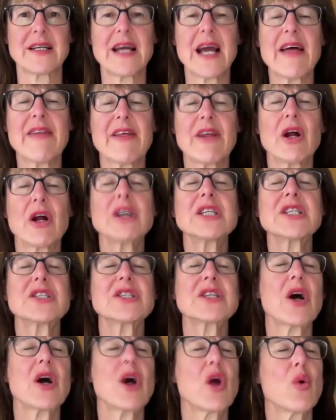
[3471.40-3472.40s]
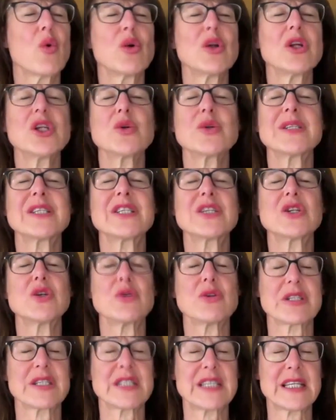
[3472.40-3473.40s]
And then and all you do is you
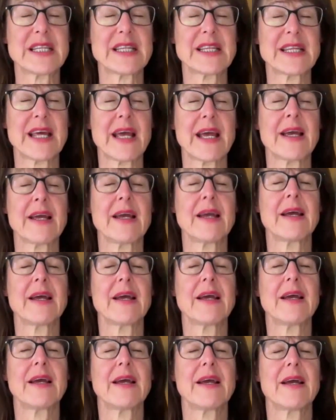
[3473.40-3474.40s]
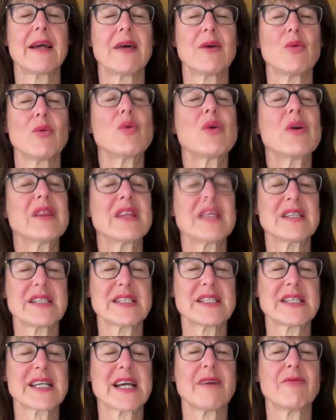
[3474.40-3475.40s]
sit there with the
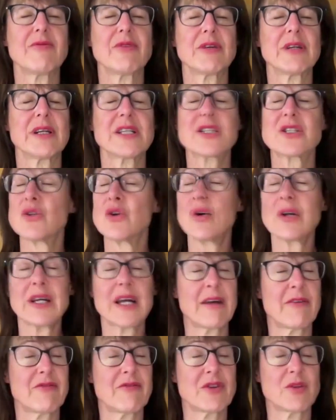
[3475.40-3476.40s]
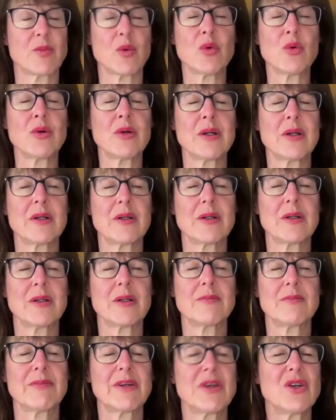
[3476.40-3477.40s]
discomfort. It's not comfortable,
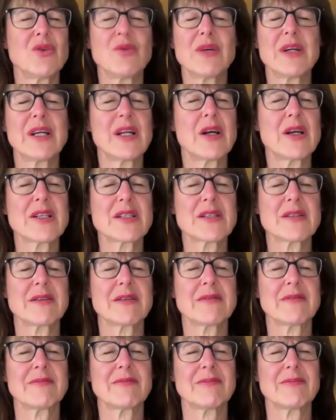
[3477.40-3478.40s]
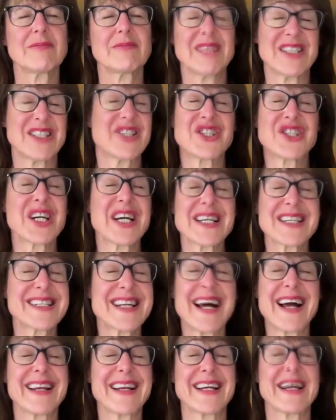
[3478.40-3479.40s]
but you realize it's just
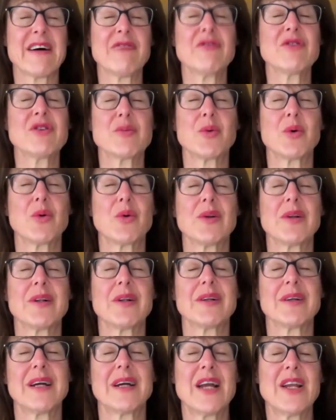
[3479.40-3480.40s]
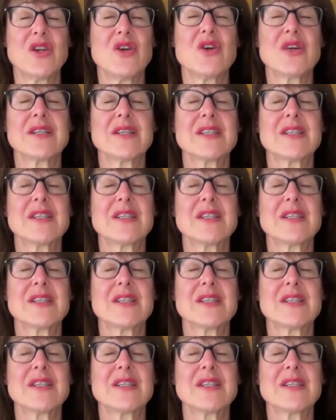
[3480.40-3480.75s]
uncomfortable, and you can